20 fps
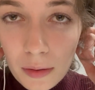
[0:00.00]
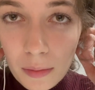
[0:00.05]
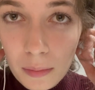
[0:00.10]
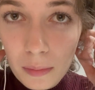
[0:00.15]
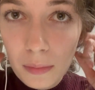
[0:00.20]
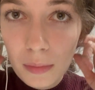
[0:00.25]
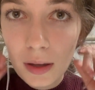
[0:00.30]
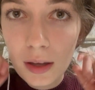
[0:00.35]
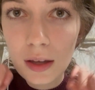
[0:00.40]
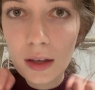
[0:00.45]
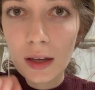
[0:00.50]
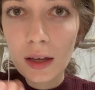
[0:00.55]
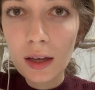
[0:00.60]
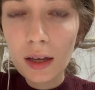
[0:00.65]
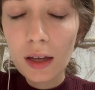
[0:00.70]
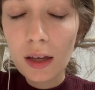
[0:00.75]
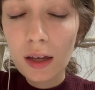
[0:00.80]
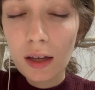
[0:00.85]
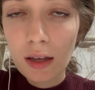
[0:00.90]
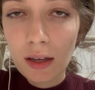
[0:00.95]
my
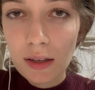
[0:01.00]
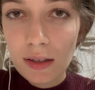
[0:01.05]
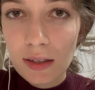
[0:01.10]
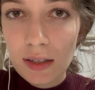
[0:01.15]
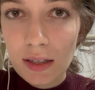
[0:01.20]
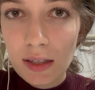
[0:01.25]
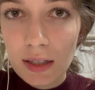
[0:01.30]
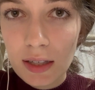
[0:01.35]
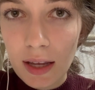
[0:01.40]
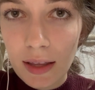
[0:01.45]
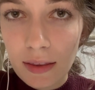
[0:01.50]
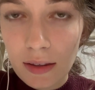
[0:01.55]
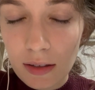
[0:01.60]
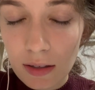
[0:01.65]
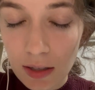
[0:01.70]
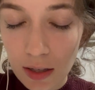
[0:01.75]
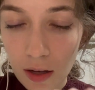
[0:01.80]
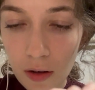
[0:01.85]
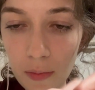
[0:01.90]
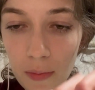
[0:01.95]

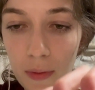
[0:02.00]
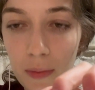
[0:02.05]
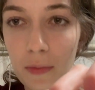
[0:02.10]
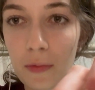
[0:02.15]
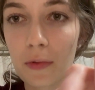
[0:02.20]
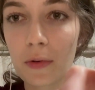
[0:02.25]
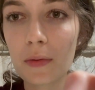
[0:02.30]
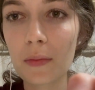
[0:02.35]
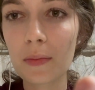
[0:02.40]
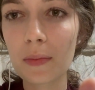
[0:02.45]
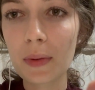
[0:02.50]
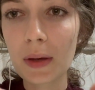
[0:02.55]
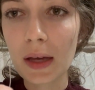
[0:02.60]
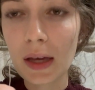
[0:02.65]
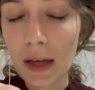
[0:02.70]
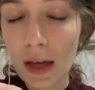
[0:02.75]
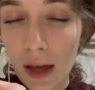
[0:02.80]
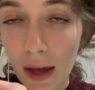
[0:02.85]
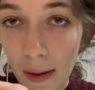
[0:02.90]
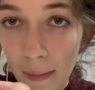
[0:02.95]
stethoscope will
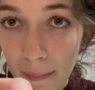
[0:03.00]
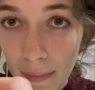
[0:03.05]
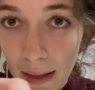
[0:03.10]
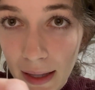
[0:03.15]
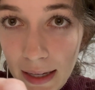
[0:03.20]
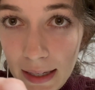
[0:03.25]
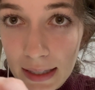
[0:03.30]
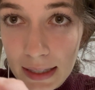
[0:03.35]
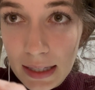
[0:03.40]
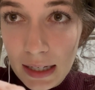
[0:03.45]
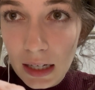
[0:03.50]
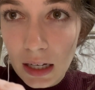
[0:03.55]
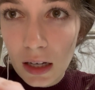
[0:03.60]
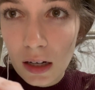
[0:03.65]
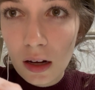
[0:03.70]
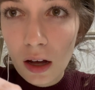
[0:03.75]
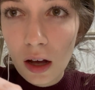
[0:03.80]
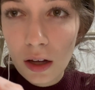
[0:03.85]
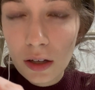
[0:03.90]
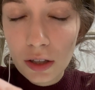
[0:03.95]
be placing it
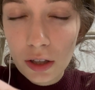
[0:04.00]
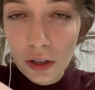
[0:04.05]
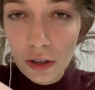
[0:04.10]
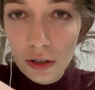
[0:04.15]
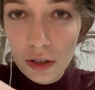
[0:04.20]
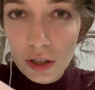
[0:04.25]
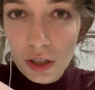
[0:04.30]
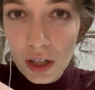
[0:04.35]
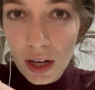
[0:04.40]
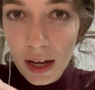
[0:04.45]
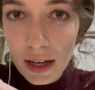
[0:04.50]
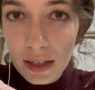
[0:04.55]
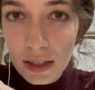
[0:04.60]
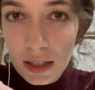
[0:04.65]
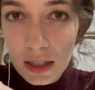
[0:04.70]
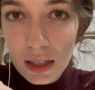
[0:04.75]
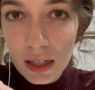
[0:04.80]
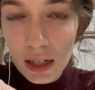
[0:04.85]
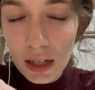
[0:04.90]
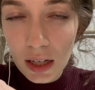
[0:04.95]
on your
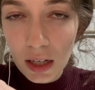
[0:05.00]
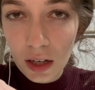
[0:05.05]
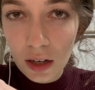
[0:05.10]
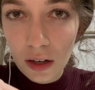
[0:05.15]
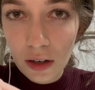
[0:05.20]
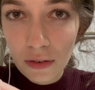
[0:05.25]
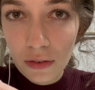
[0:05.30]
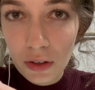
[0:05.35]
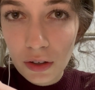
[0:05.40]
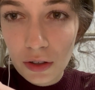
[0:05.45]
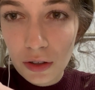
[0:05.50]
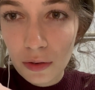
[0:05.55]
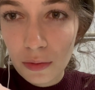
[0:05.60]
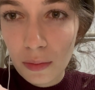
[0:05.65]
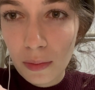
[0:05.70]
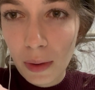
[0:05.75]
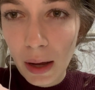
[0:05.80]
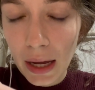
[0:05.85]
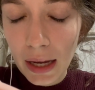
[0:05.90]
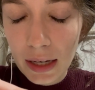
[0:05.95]
chest here, if you
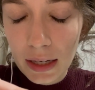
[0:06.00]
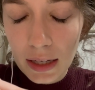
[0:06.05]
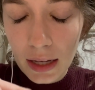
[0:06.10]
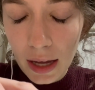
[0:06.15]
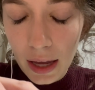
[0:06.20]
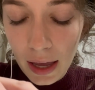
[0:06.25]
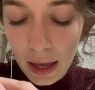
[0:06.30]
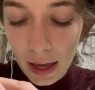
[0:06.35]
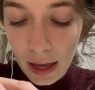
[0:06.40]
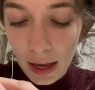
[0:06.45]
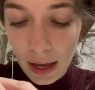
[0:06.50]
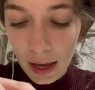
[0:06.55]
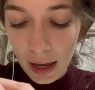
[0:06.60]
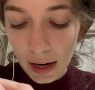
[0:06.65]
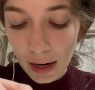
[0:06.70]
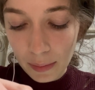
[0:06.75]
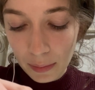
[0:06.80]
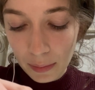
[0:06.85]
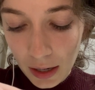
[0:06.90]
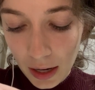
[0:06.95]
don't mind.
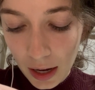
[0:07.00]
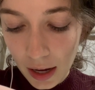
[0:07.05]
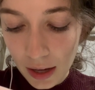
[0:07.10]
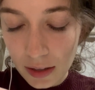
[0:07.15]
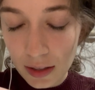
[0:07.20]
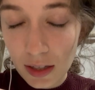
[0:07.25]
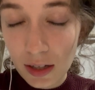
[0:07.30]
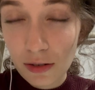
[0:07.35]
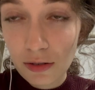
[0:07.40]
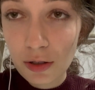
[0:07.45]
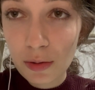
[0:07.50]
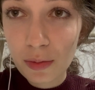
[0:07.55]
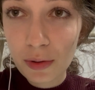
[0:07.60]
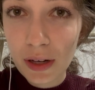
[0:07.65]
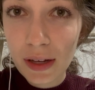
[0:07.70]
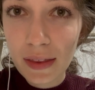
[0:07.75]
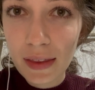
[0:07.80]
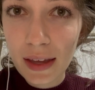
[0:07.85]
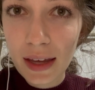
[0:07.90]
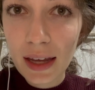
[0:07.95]
And to ask you to
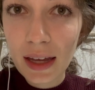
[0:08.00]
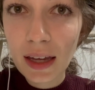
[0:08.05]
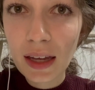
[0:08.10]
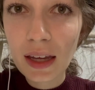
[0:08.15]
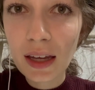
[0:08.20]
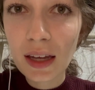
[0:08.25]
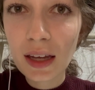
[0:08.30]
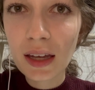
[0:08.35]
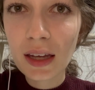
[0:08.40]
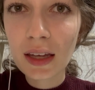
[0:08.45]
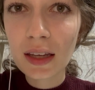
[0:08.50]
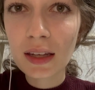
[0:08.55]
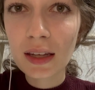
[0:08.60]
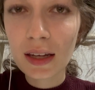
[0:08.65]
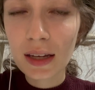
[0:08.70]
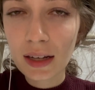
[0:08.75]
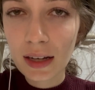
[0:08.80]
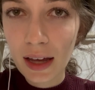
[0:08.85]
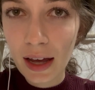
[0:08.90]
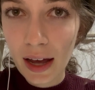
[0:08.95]
breathe in
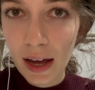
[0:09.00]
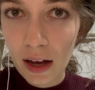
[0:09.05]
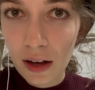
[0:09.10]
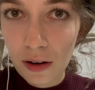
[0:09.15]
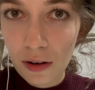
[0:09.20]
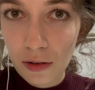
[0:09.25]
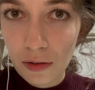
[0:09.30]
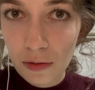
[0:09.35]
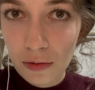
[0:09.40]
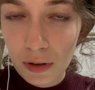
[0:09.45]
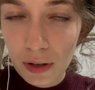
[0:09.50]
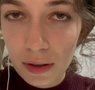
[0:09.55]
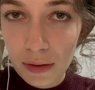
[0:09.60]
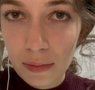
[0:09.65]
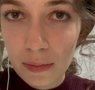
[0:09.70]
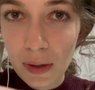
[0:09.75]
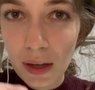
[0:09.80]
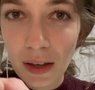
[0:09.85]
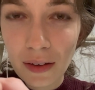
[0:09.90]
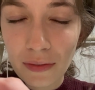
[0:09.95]
and out with
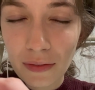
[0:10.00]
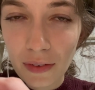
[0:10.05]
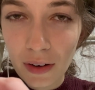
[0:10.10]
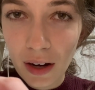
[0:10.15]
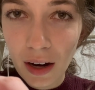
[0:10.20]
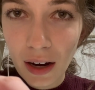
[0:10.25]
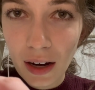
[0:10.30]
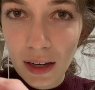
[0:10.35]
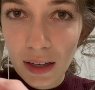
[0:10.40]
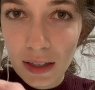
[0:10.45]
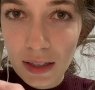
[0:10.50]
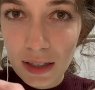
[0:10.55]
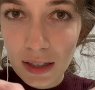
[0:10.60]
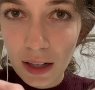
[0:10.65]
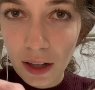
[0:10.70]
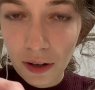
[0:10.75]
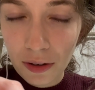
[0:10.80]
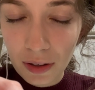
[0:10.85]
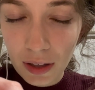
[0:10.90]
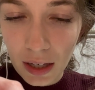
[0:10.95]
me very
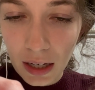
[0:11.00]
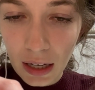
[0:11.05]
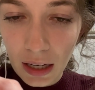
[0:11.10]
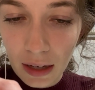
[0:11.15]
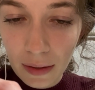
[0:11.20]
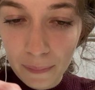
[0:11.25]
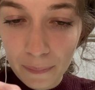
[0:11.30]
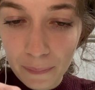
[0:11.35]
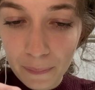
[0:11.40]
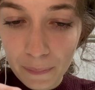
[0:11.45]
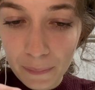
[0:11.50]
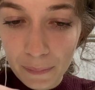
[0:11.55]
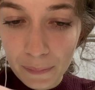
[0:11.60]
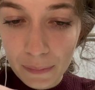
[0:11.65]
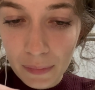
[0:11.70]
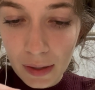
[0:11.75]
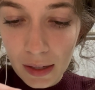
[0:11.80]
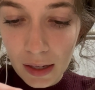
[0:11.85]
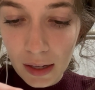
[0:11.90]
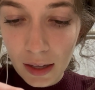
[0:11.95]
slowly.
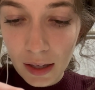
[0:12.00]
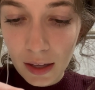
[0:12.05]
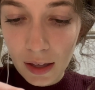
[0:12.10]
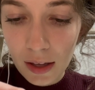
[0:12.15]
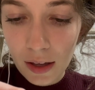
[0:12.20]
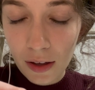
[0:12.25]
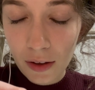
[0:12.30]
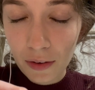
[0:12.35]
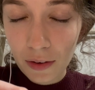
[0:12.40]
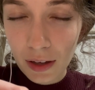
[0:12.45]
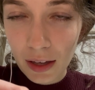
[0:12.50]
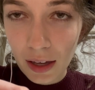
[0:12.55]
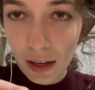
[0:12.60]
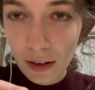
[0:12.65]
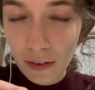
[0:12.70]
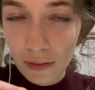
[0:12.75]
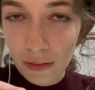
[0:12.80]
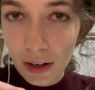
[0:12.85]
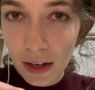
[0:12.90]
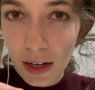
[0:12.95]
Okay,
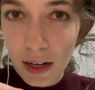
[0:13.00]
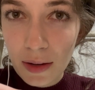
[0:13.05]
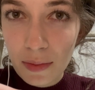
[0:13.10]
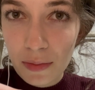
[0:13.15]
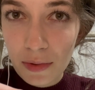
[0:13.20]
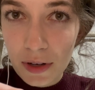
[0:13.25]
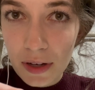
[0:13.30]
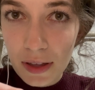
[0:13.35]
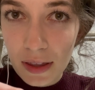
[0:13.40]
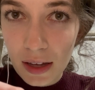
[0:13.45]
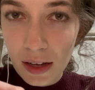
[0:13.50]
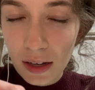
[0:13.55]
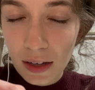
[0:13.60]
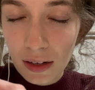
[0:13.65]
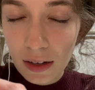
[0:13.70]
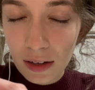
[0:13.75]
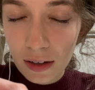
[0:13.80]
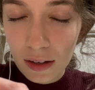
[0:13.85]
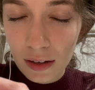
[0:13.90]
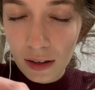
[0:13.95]
ready? Breathe in